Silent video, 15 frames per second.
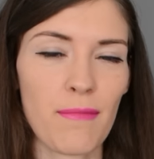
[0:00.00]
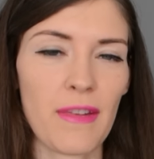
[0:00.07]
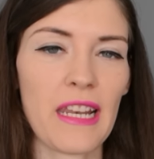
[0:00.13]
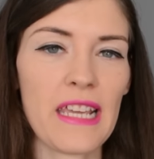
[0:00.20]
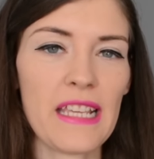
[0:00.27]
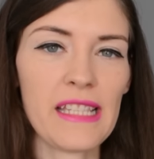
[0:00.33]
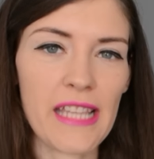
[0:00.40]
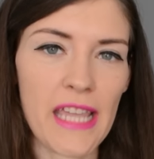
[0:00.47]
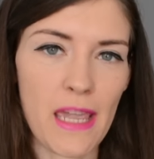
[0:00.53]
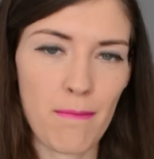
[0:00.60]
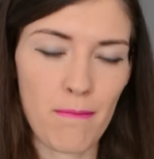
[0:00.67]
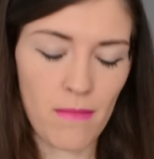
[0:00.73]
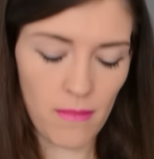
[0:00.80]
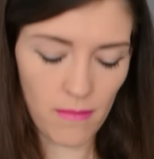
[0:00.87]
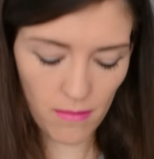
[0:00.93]
Place
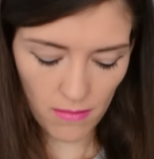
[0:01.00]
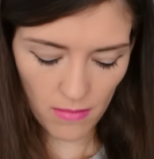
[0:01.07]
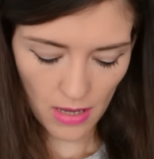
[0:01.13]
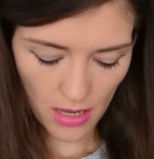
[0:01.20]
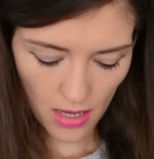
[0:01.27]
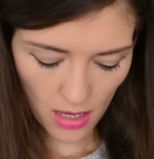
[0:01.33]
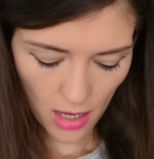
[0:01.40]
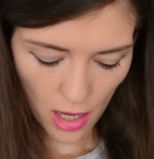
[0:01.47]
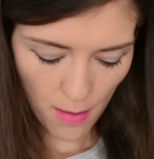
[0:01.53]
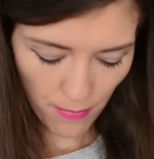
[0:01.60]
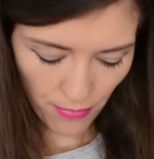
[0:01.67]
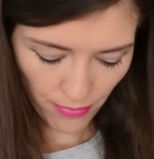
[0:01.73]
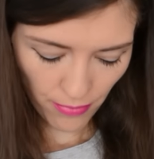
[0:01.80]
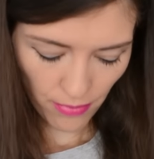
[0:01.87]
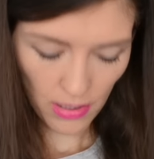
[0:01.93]
aim
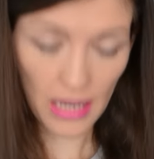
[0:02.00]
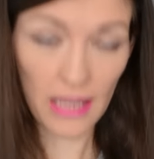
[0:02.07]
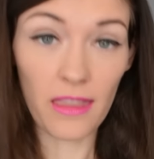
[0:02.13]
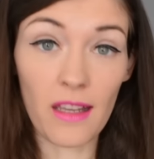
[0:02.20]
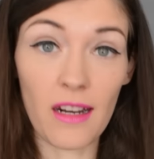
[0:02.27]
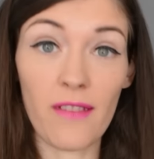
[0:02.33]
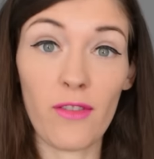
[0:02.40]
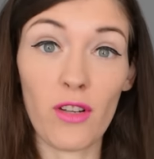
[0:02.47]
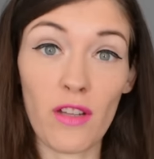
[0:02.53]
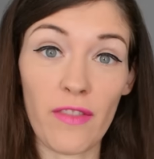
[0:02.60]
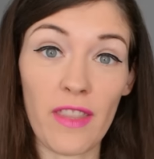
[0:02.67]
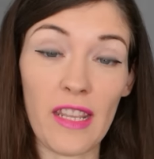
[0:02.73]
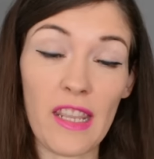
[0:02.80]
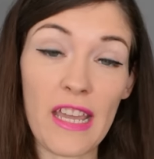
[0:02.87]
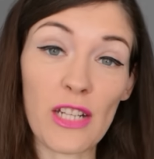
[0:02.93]
up at the level
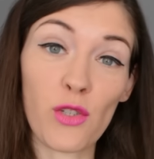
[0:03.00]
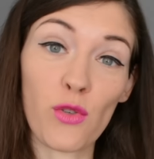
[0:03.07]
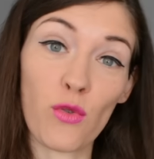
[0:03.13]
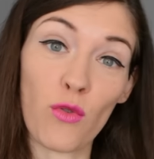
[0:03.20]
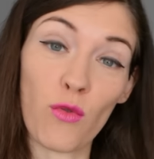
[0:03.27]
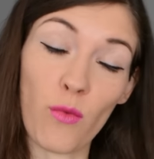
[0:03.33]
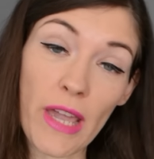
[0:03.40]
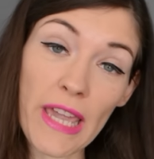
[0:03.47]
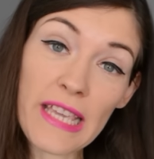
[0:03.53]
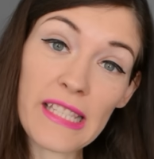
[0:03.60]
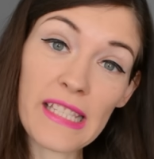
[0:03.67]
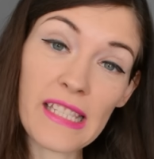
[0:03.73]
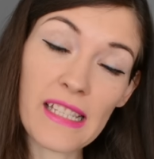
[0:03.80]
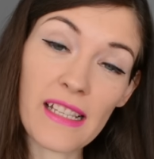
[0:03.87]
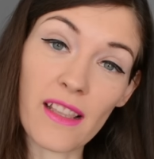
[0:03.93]
of the natural
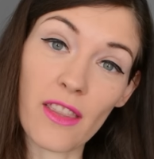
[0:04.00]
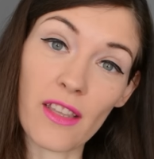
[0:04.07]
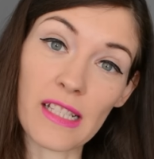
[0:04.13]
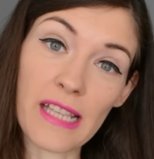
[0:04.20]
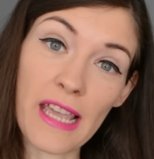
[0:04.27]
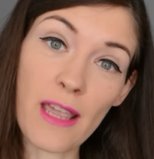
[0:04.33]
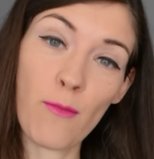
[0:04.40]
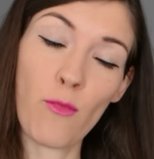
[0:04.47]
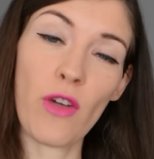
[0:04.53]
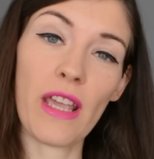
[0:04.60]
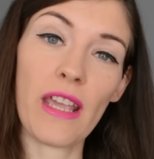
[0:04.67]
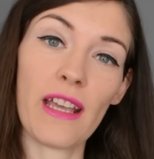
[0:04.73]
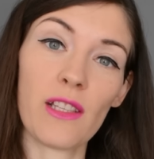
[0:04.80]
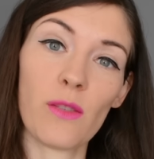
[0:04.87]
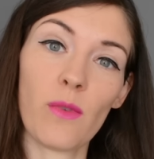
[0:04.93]
waist, the same
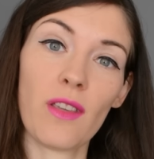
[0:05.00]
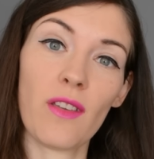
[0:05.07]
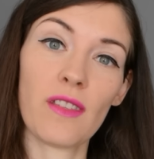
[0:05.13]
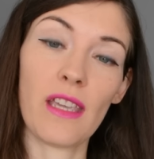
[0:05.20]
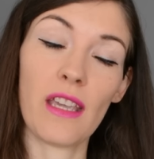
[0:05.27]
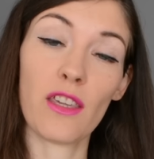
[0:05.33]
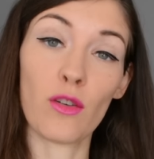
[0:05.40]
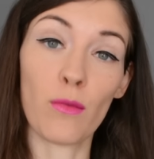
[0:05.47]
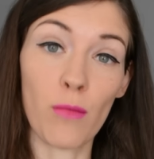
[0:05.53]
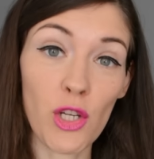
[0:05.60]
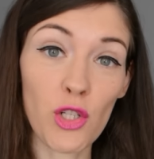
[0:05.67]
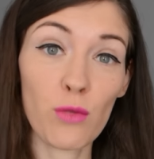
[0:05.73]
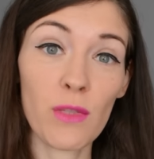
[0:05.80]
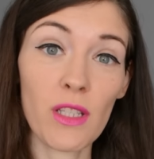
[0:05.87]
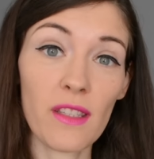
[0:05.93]
way as when you take your
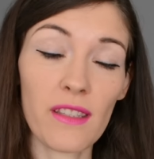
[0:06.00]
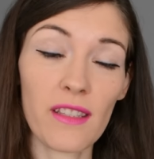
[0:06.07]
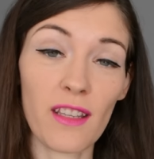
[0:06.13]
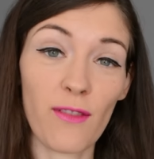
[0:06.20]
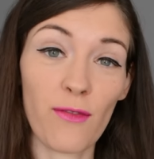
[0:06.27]
measurements.